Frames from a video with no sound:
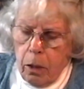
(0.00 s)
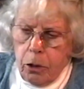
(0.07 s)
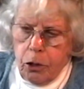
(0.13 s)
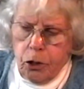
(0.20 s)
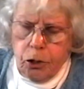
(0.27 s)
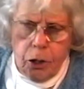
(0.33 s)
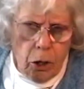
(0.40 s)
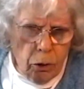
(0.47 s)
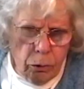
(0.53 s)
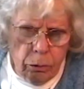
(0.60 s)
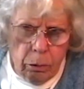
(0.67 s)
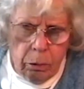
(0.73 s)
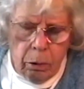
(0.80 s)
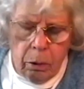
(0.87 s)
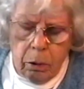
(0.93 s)

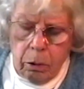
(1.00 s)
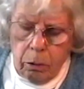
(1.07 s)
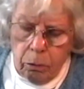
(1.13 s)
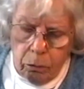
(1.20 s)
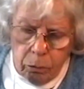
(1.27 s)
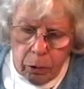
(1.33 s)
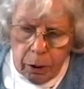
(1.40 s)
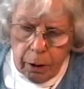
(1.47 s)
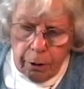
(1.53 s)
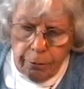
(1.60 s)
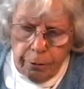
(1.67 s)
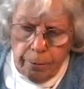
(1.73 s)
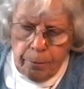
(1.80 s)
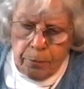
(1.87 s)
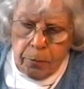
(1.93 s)
stone,
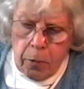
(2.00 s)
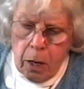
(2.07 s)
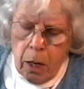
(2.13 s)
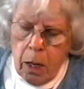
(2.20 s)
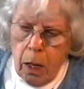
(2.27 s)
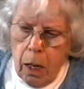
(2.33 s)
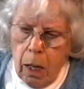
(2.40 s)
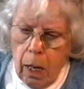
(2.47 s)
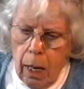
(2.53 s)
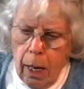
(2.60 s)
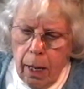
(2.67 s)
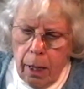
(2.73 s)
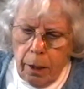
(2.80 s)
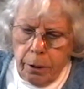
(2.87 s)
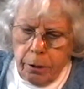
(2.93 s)
whatever,
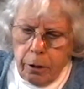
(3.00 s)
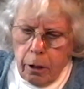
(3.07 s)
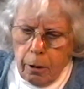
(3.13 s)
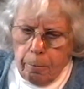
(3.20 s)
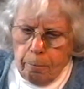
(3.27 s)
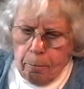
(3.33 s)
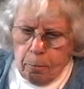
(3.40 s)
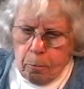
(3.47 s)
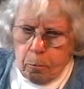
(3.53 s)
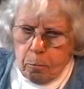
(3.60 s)
and